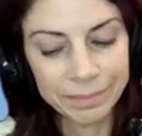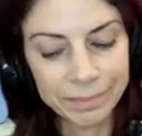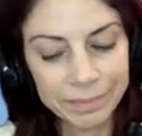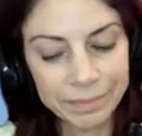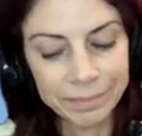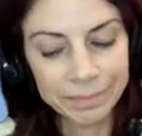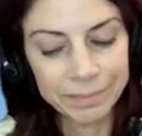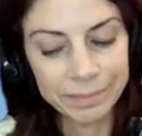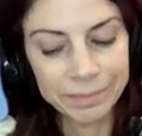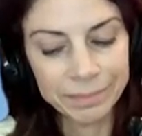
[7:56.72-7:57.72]

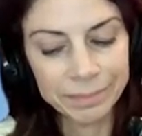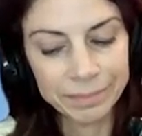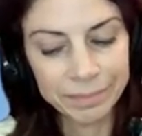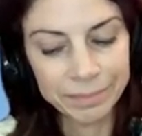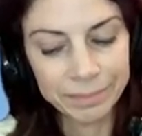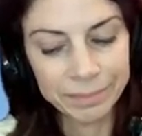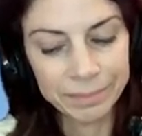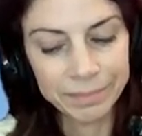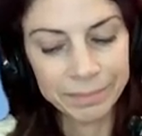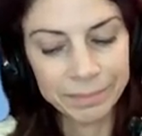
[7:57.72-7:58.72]

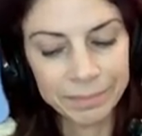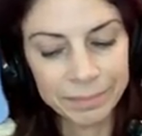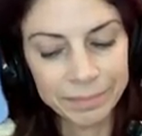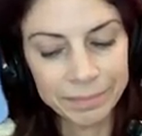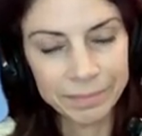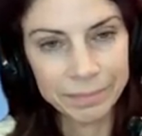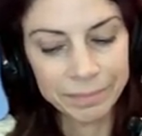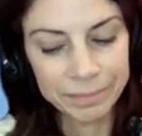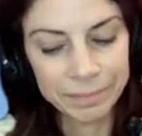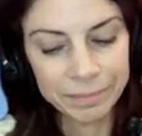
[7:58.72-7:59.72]

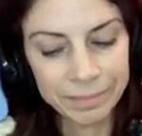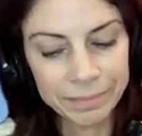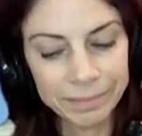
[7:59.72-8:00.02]
The person shown says nothing.